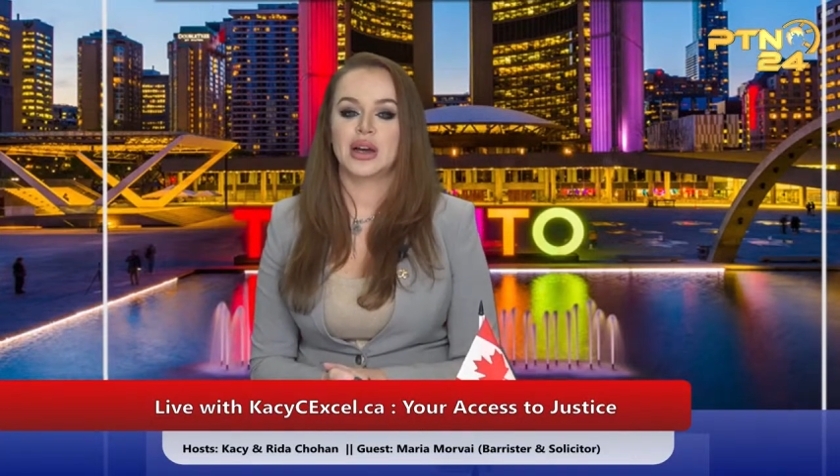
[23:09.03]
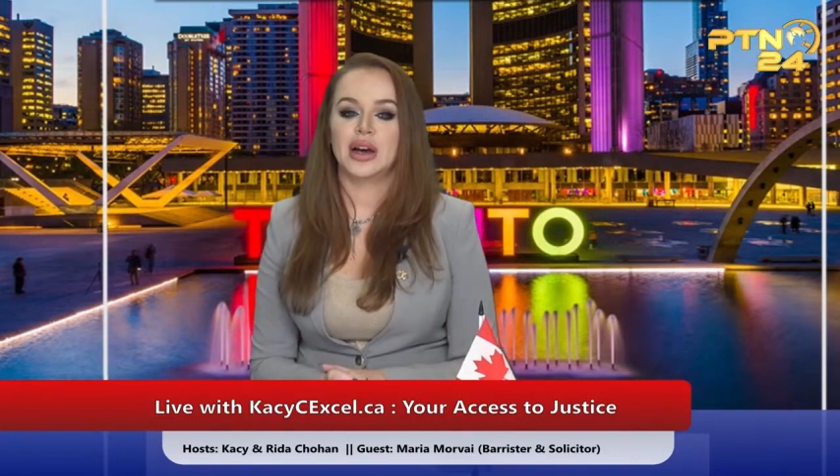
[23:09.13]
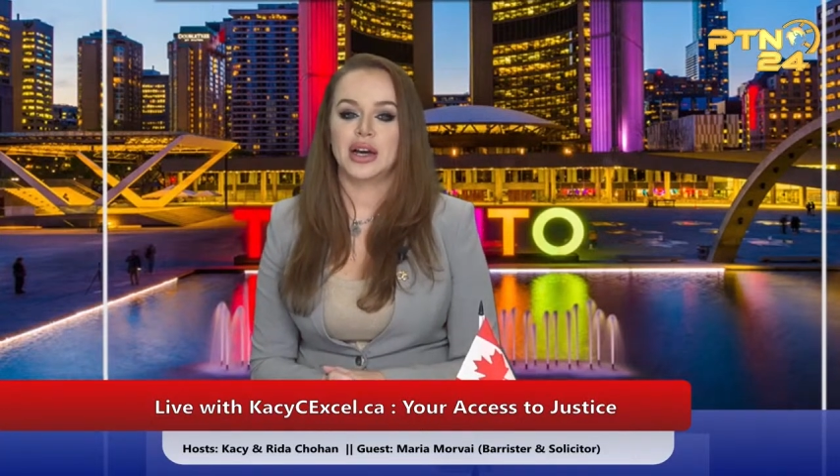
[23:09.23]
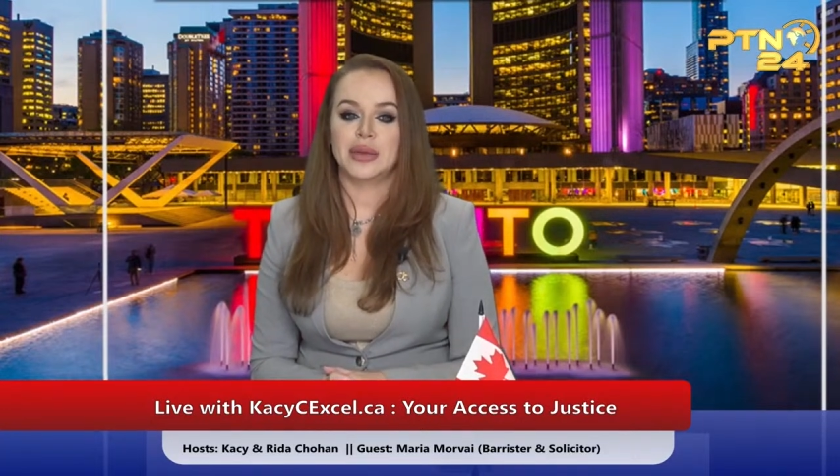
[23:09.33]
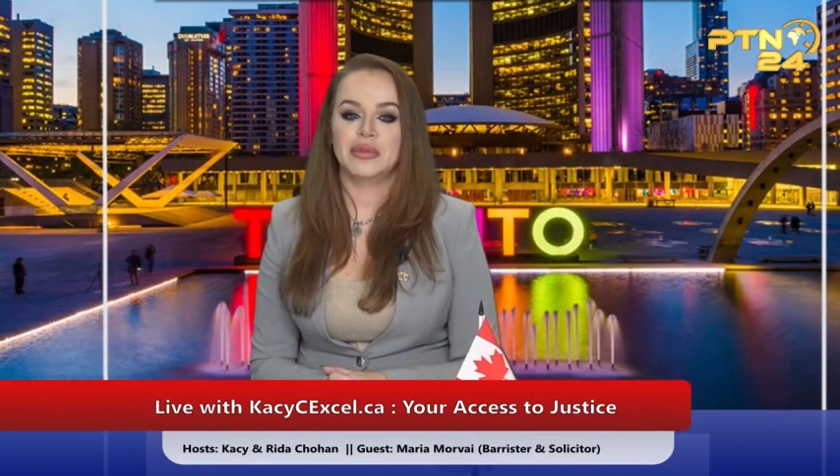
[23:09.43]

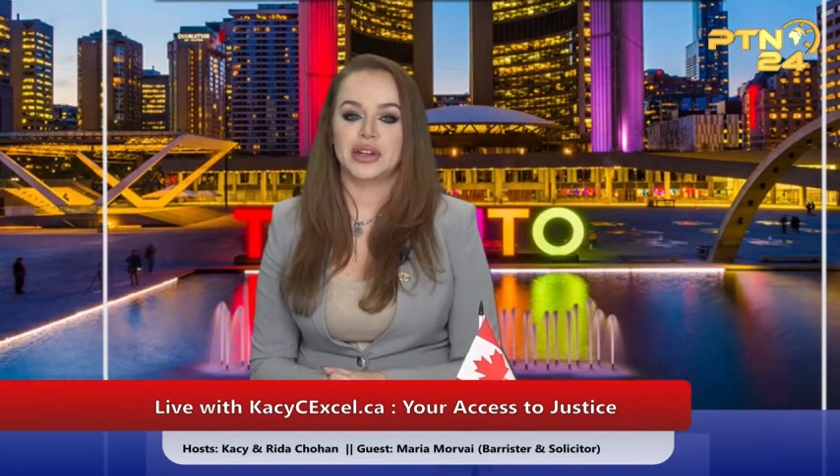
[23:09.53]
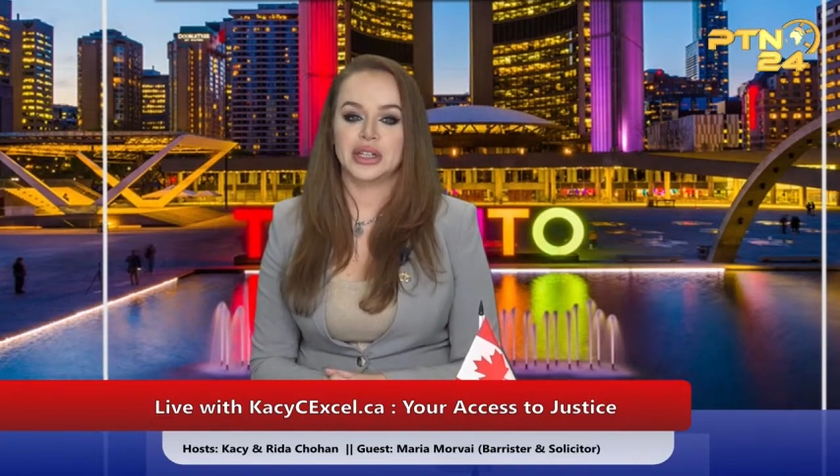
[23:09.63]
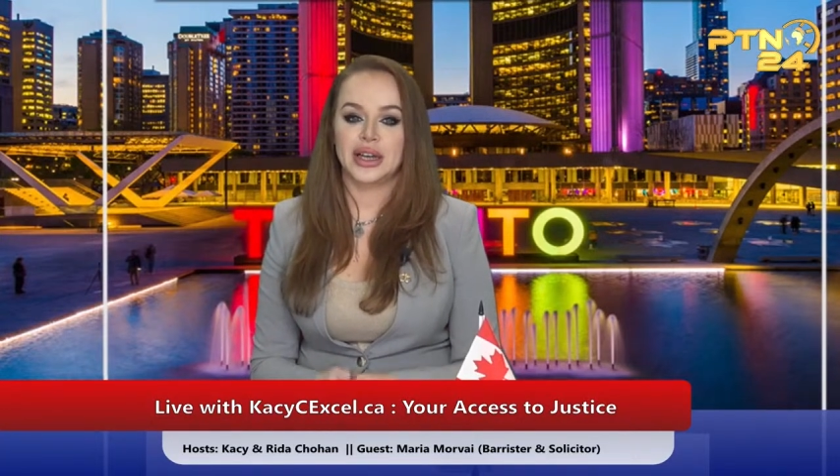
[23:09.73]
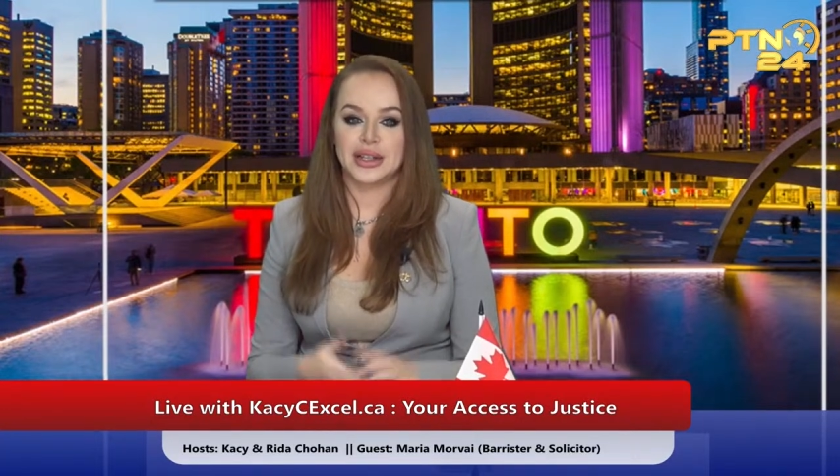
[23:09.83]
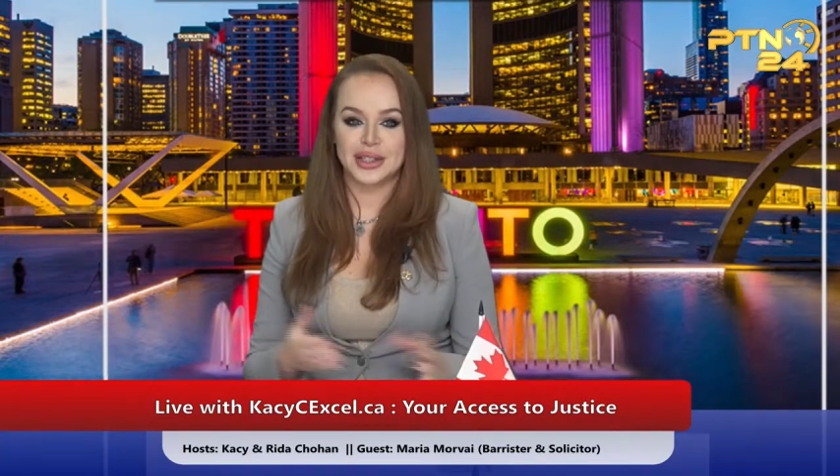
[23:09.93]
I'm
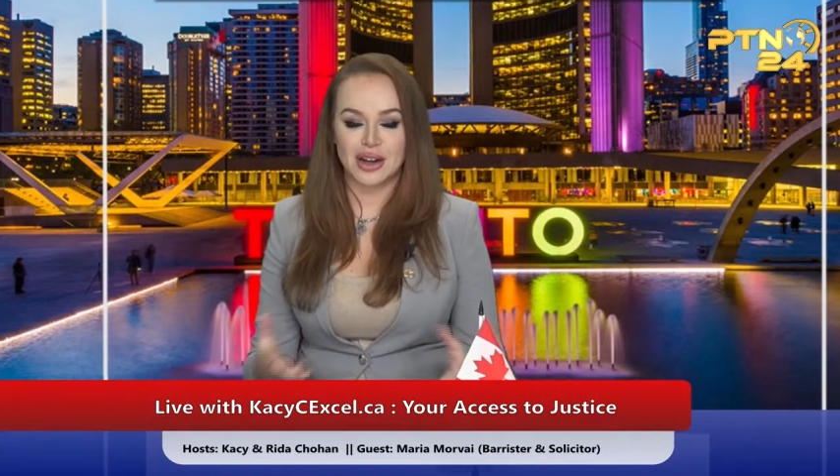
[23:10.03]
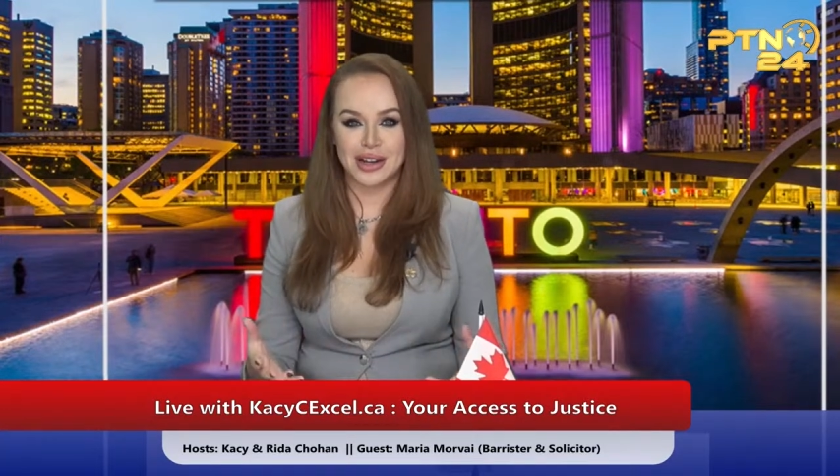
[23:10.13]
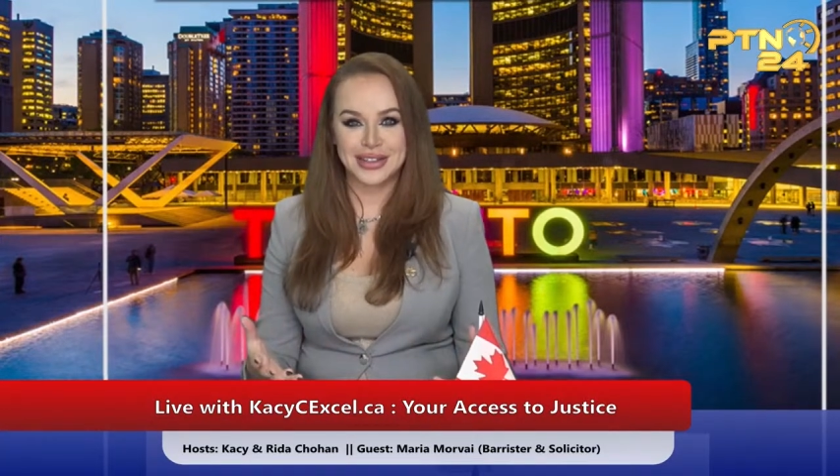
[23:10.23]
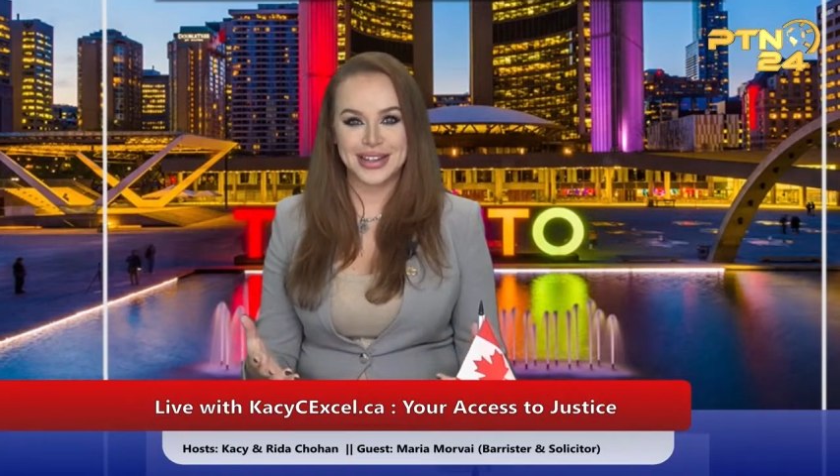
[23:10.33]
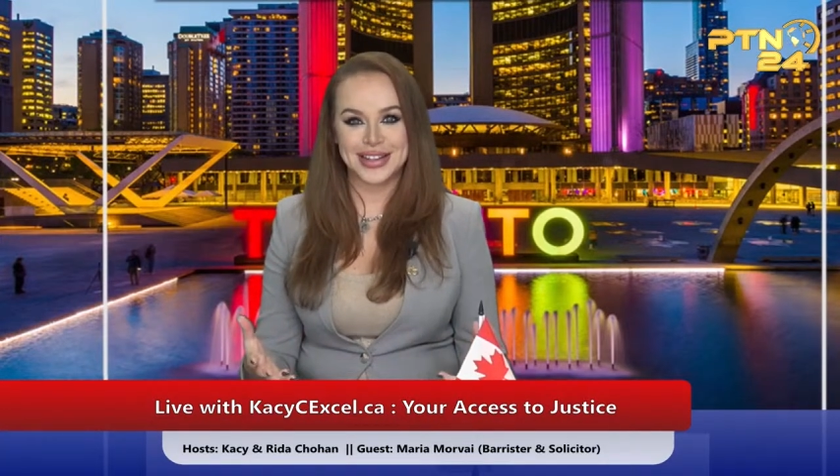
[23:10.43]
very
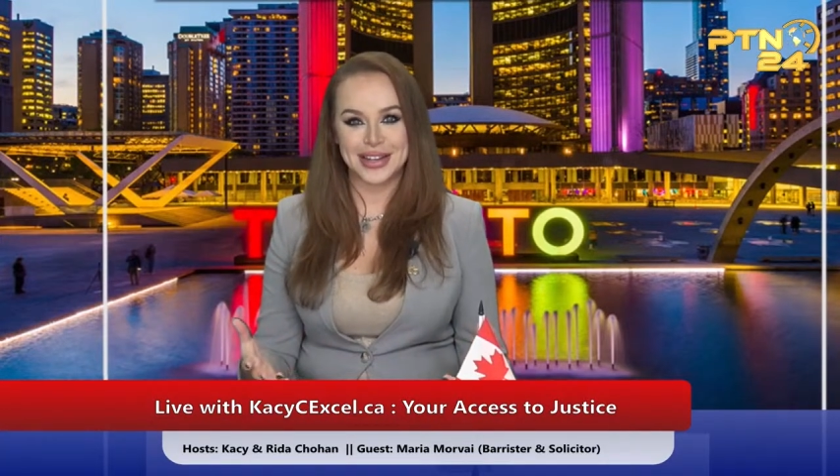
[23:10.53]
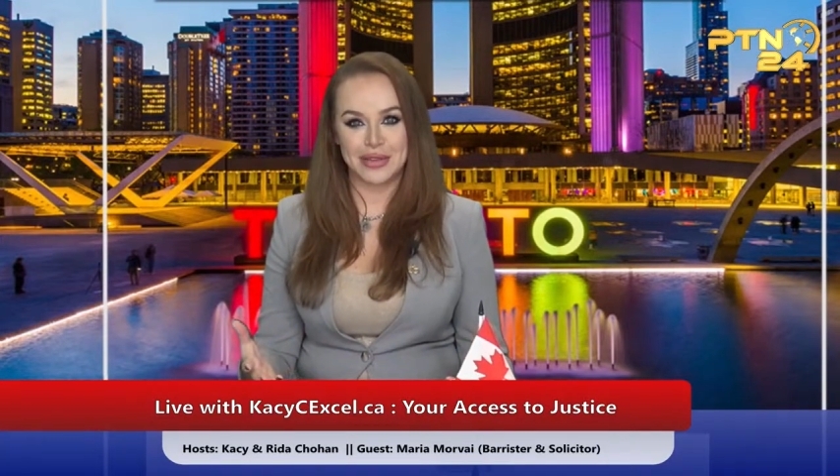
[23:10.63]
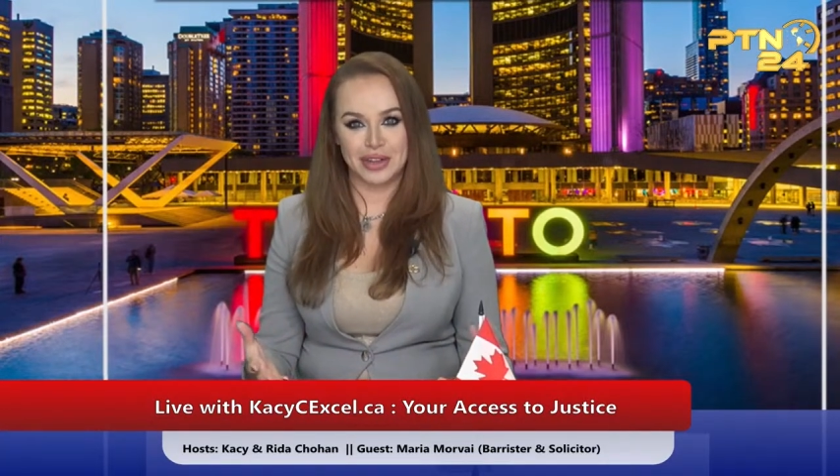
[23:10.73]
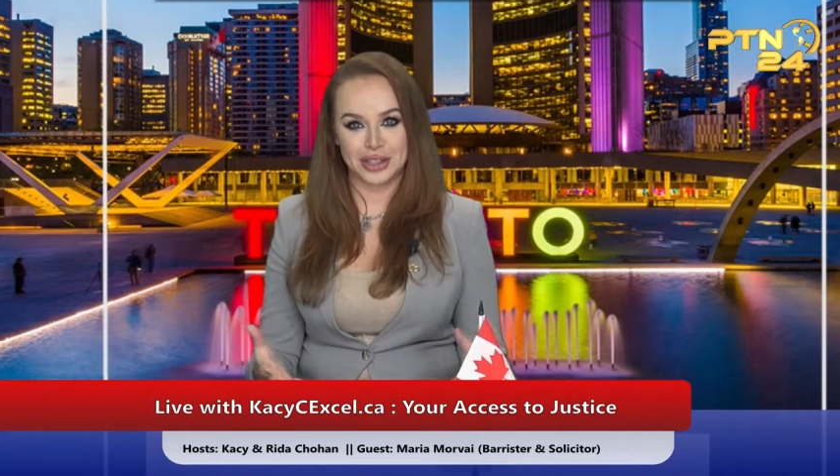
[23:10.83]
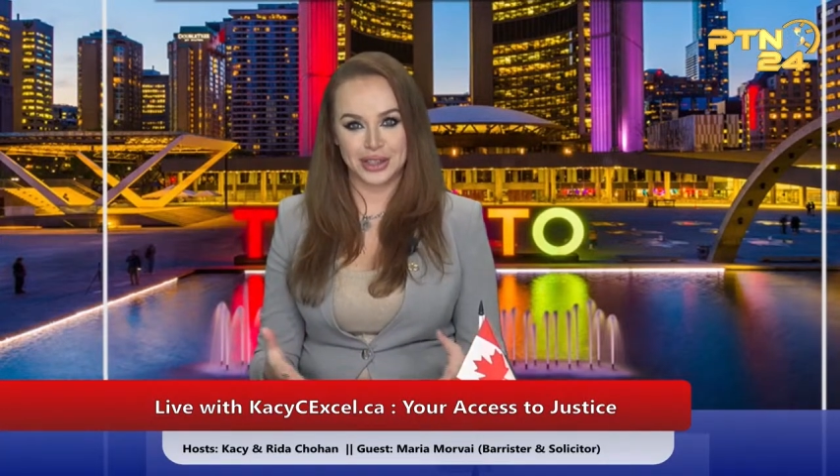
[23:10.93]
hands-on and
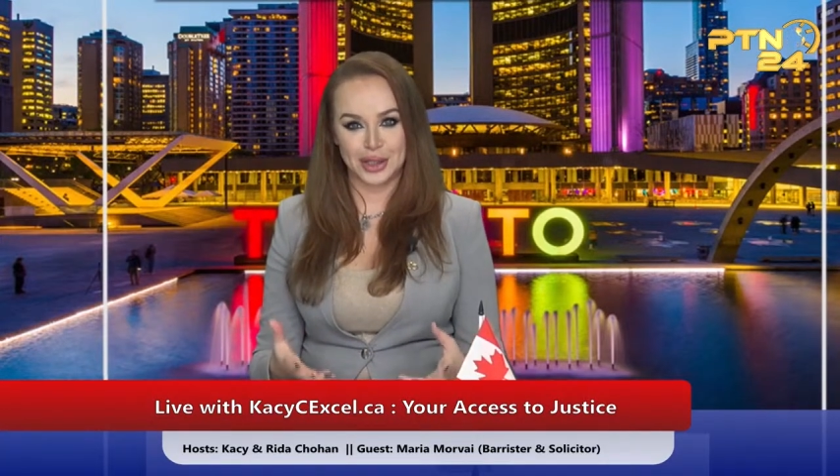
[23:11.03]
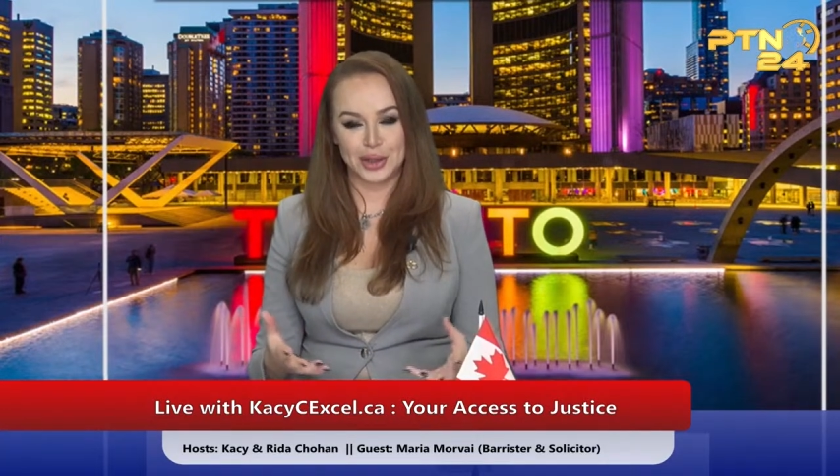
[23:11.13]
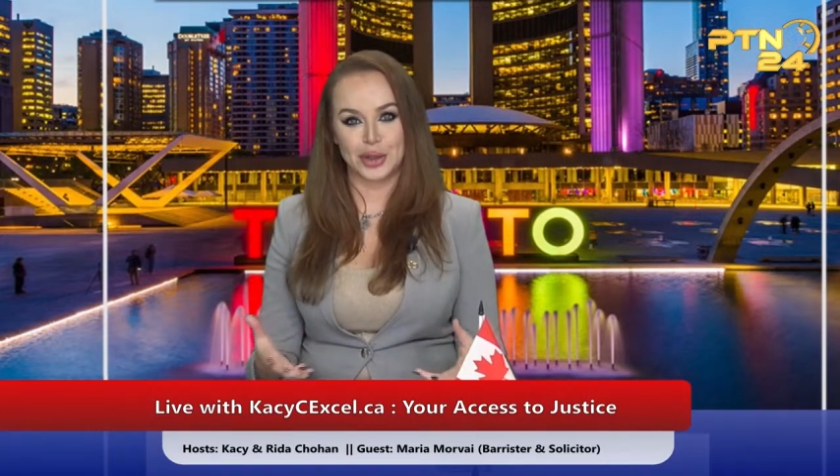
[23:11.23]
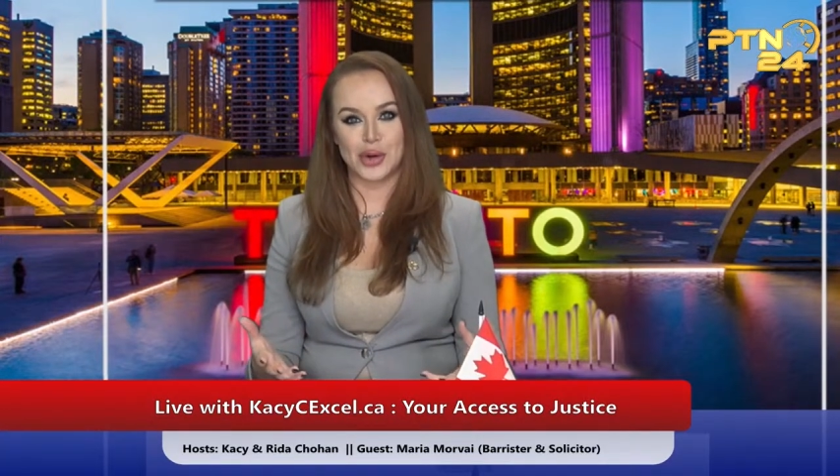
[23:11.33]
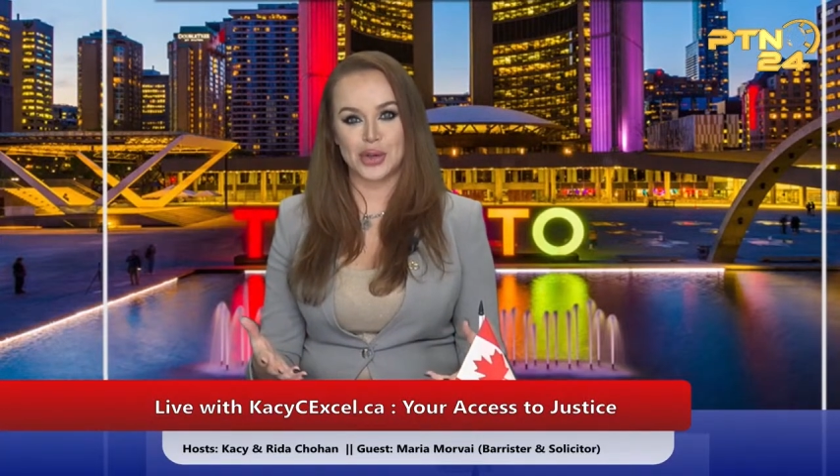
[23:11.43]
I'm very in
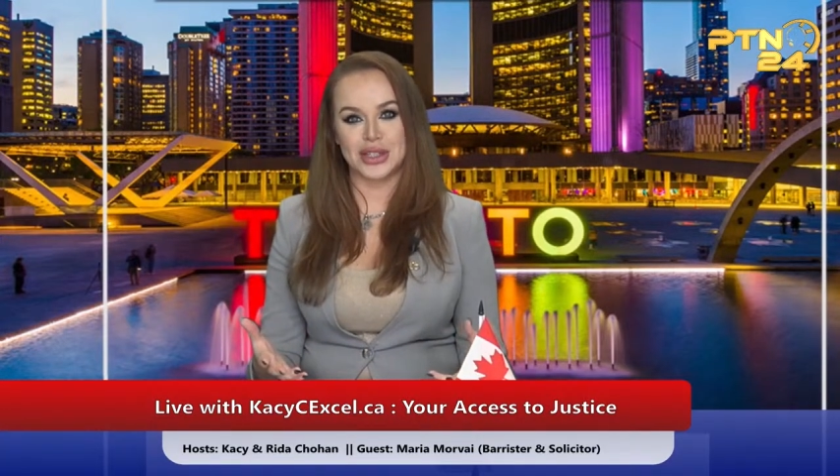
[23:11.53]
control,